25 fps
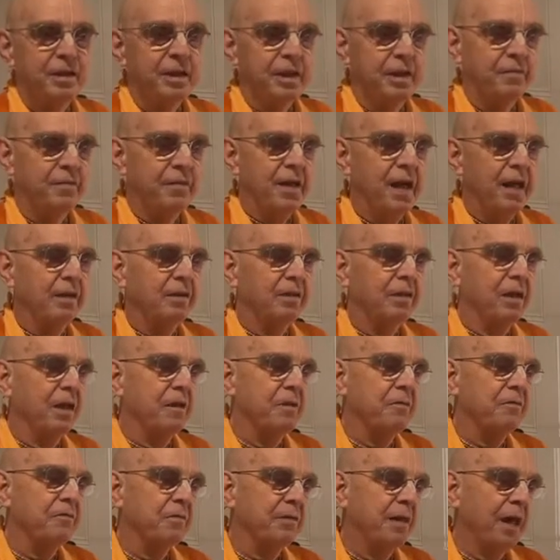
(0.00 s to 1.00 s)
And in that
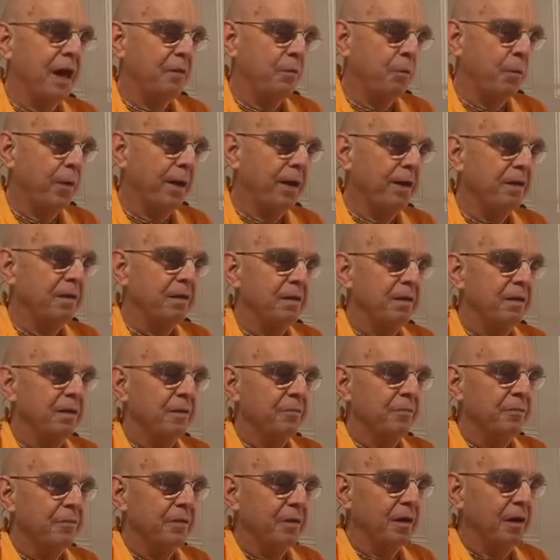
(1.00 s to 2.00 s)
light, that way,
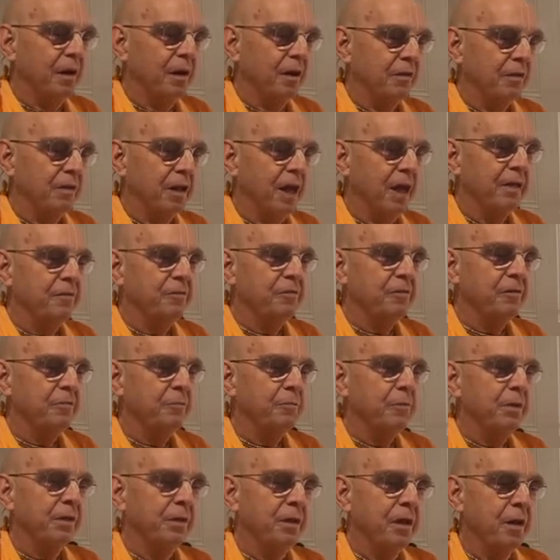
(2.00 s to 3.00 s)
our lives
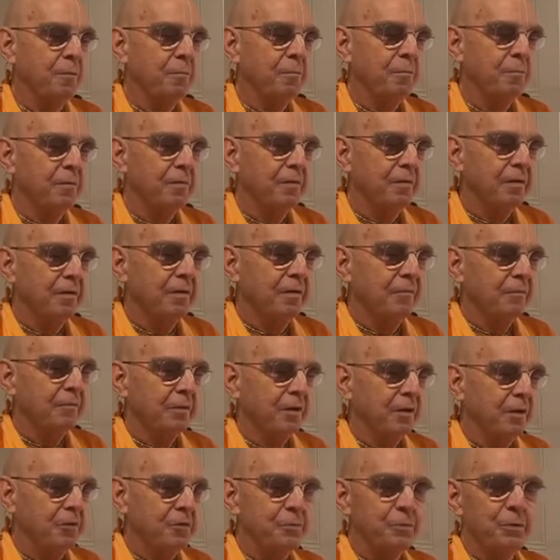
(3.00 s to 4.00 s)
have become
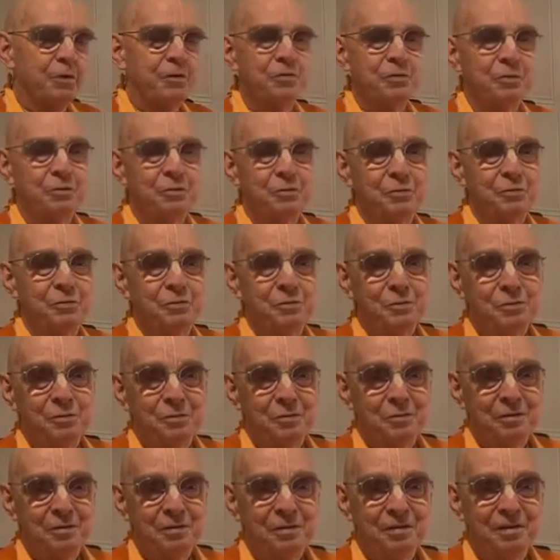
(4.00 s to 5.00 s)
auspicious.
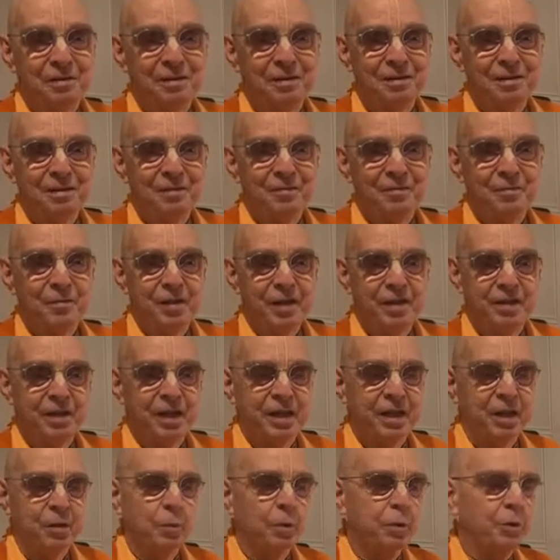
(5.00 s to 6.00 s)
And
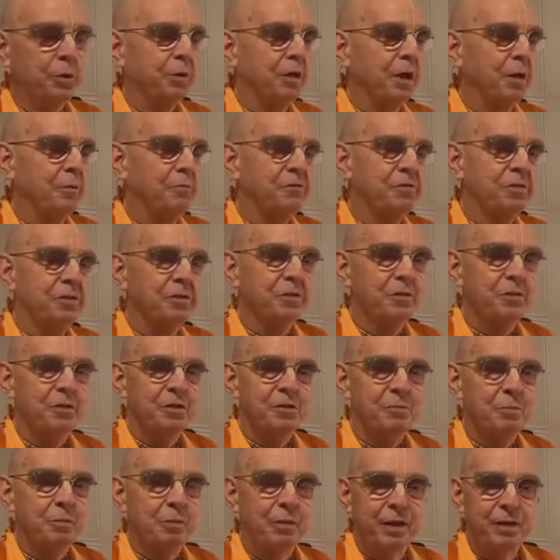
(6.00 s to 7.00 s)
anyone who comes into
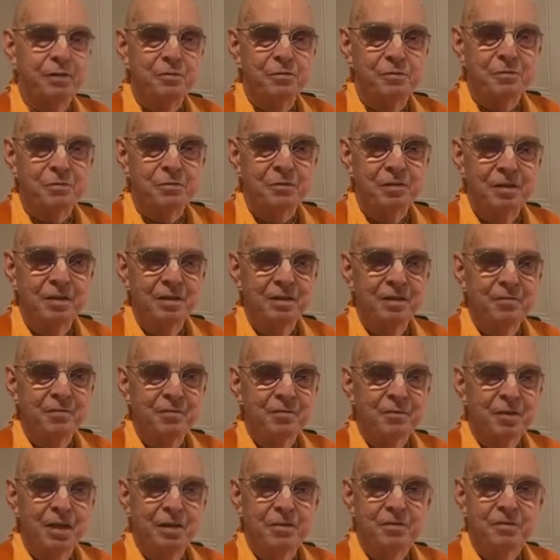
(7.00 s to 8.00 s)
this place
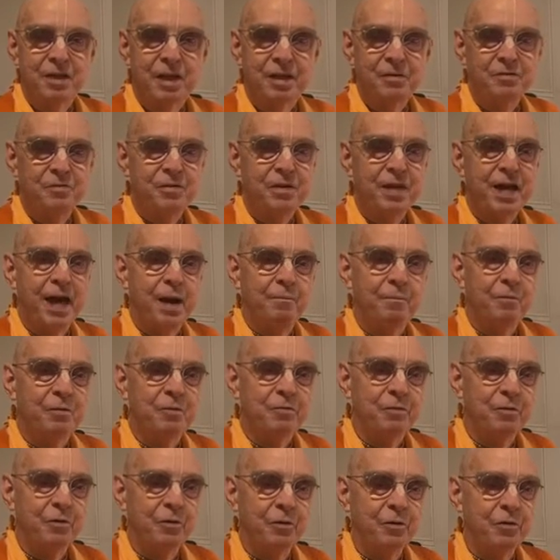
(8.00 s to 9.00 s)
and tastes the
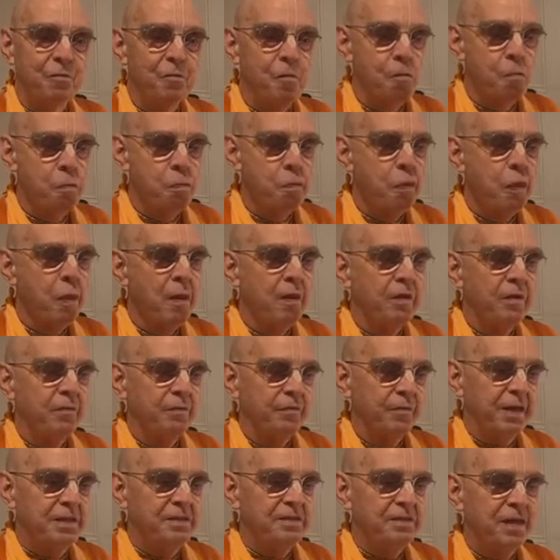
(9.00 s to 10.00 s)
atmosphere,
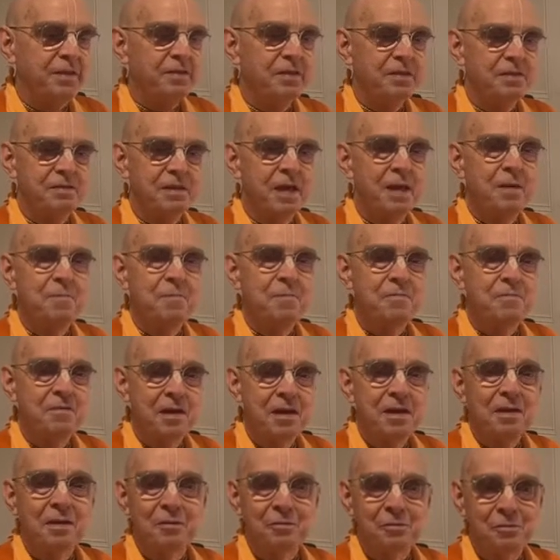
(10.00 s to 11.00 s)
they say the same
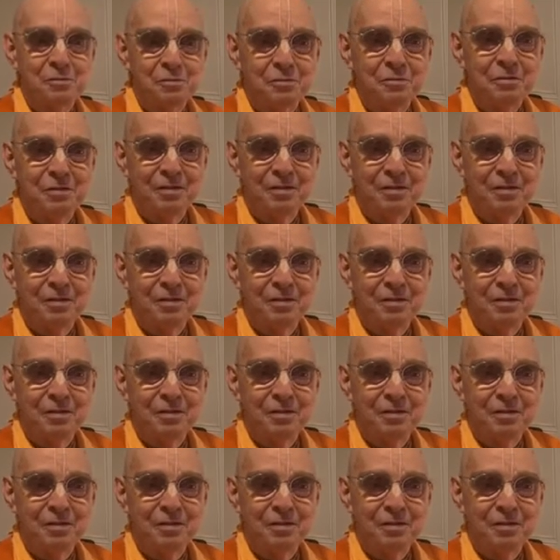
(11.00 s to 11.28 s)
things